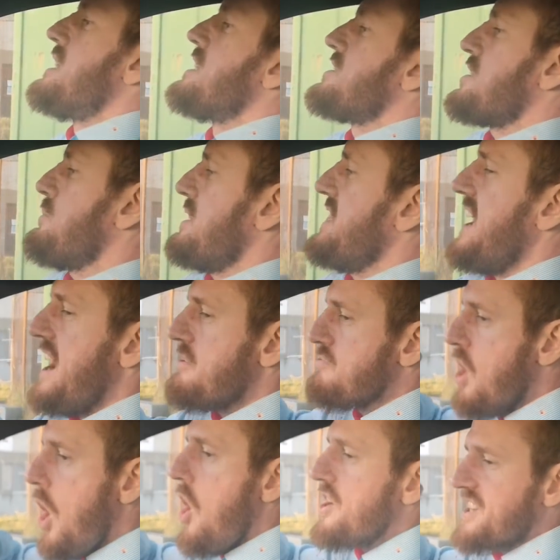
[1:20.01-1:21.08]
So when they
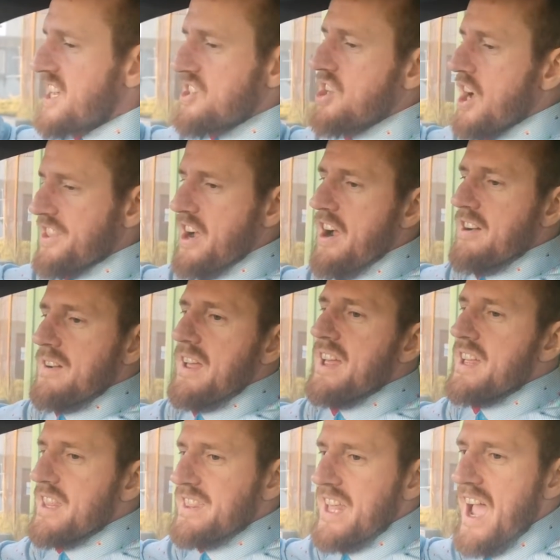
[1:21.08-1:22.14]
rode each other,
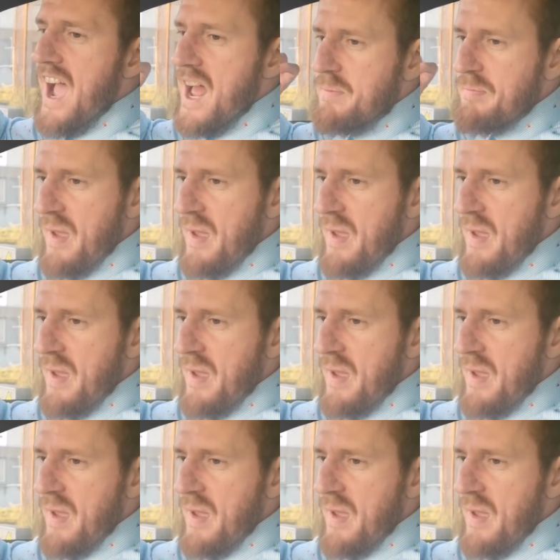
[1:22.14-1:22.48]
they had